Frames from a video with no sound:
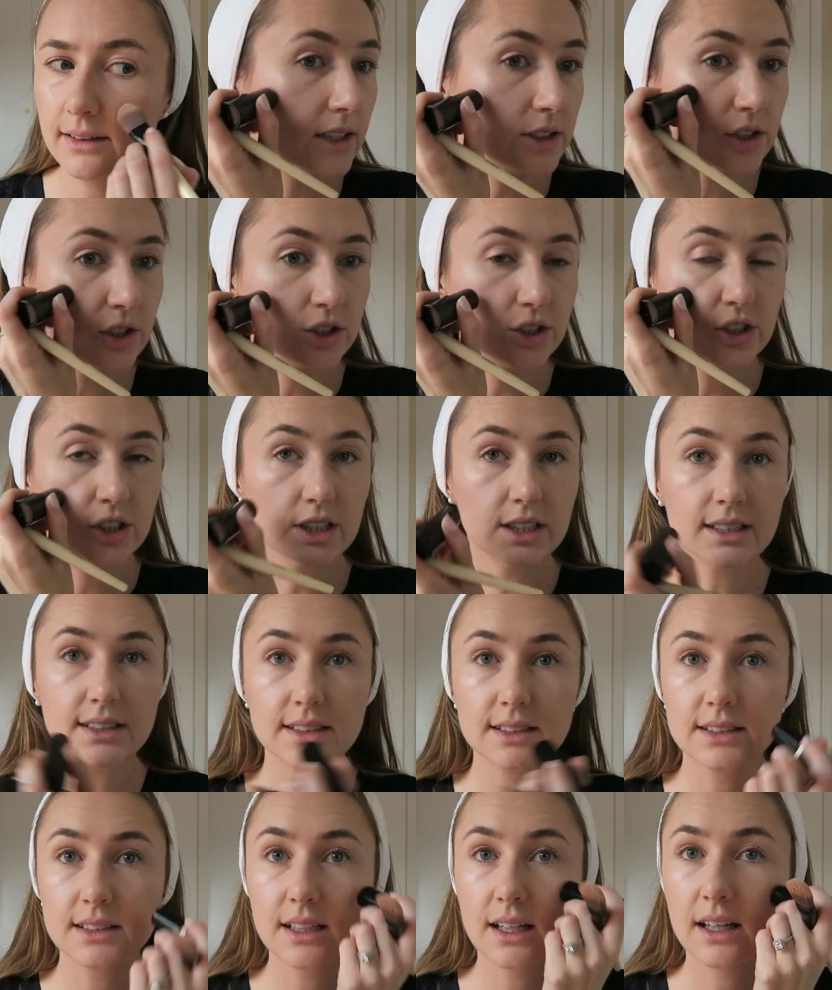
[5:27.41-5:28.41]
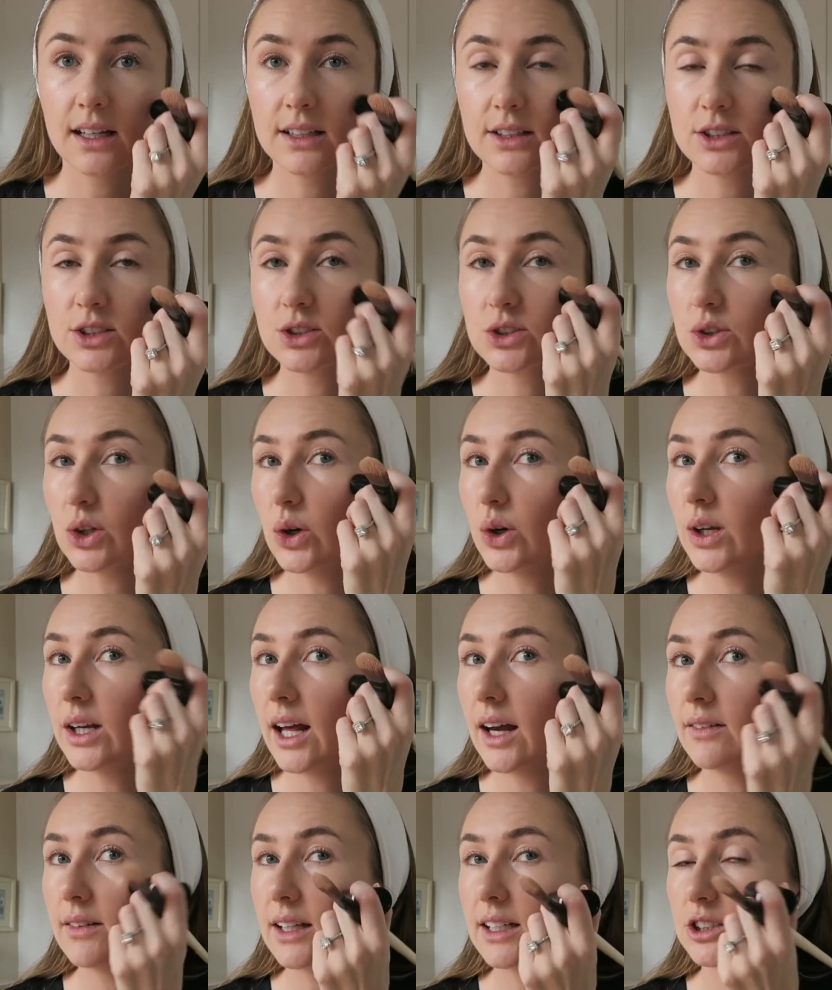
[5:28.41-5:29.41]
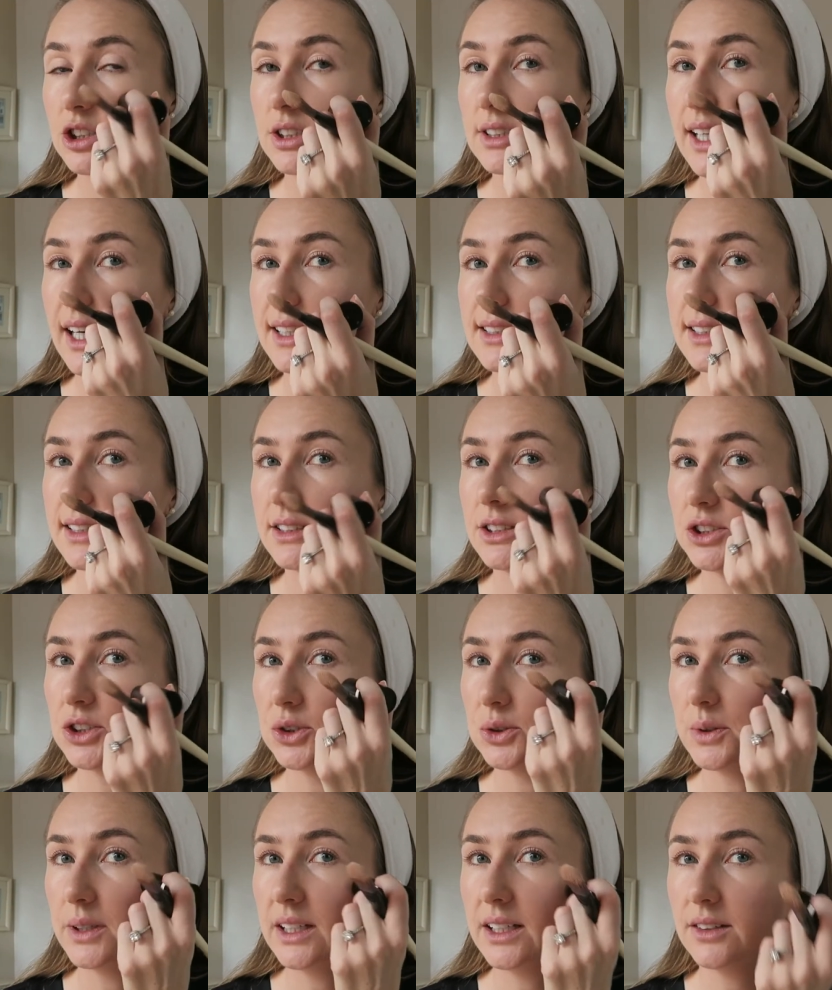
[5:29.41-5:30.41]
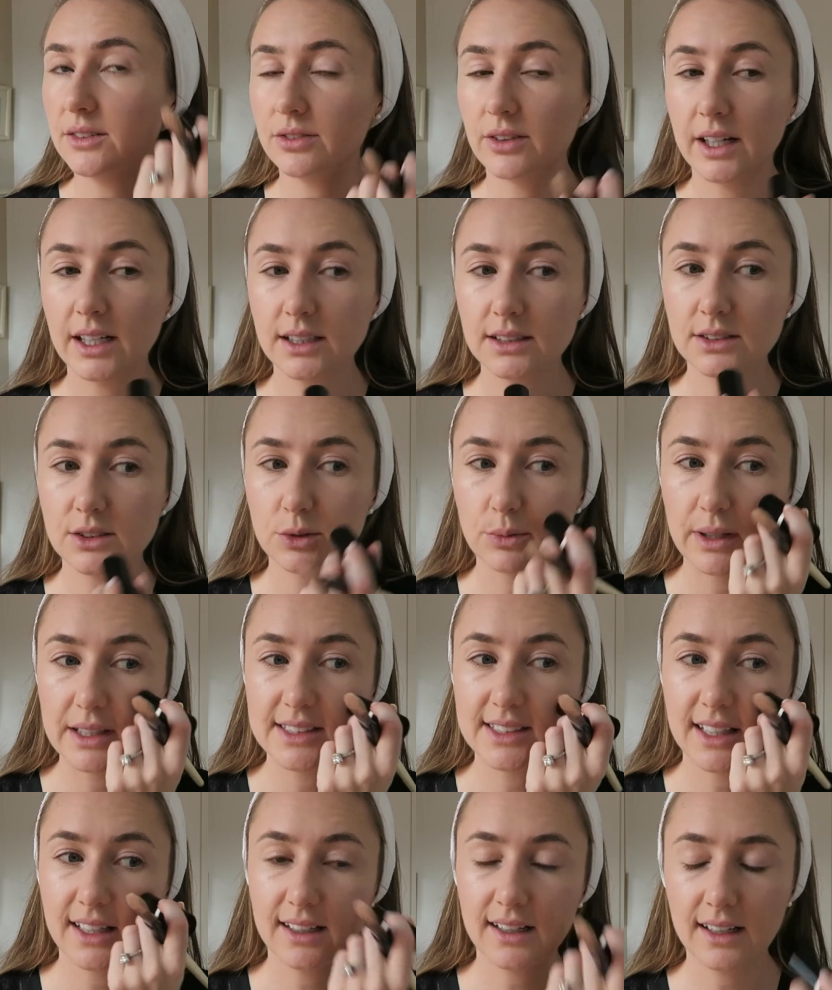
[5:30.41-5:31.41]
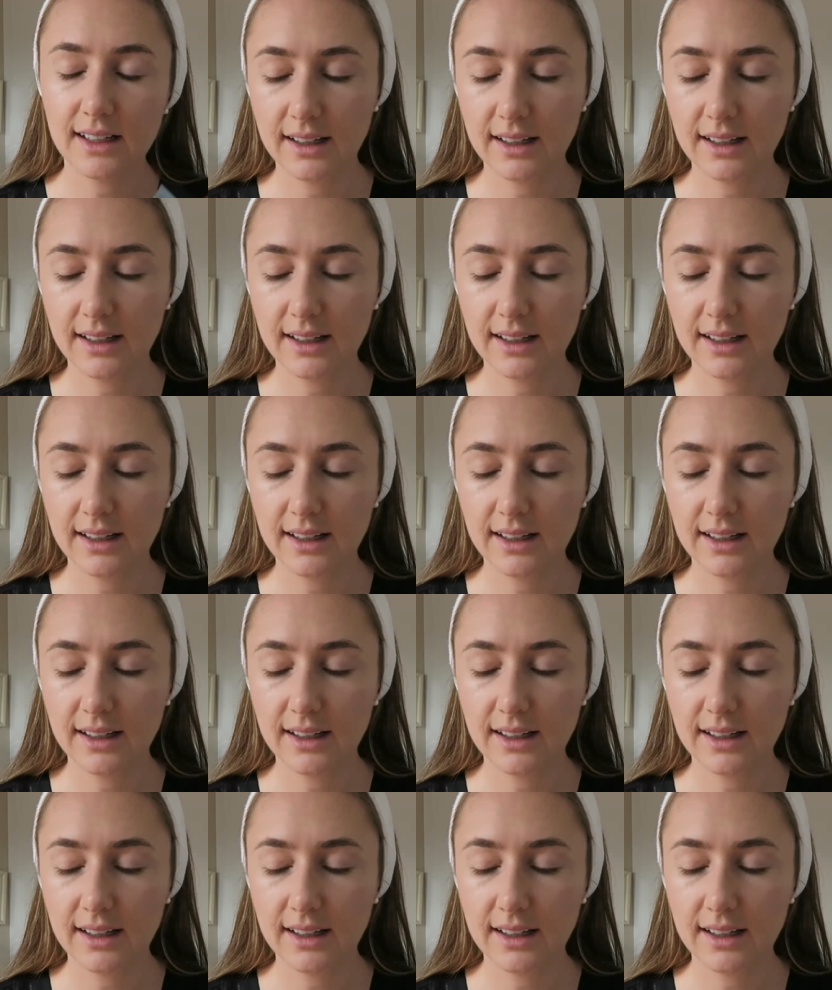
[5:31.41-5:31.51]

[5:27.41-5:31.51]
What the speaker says: It's just so lovely. It just adds a dewy effect to my skin.